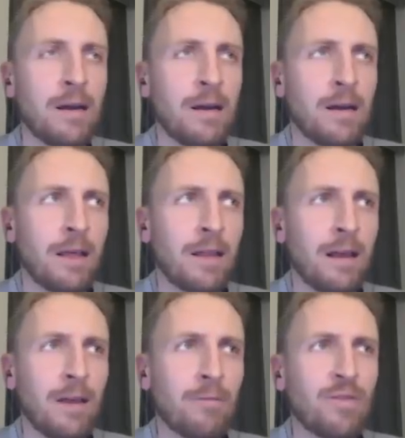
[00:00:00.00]
that
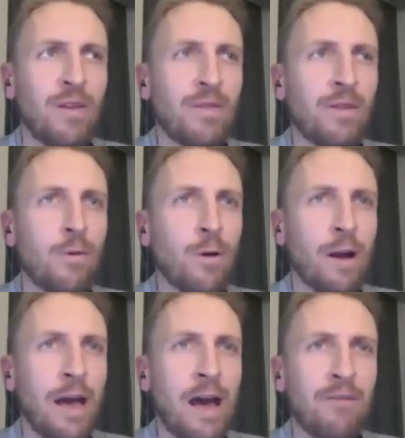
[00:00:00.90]
line was
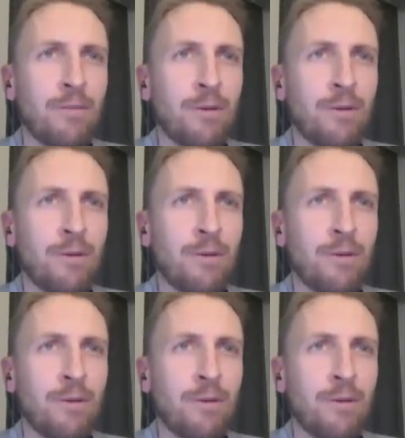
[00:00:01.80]
54.5 and moved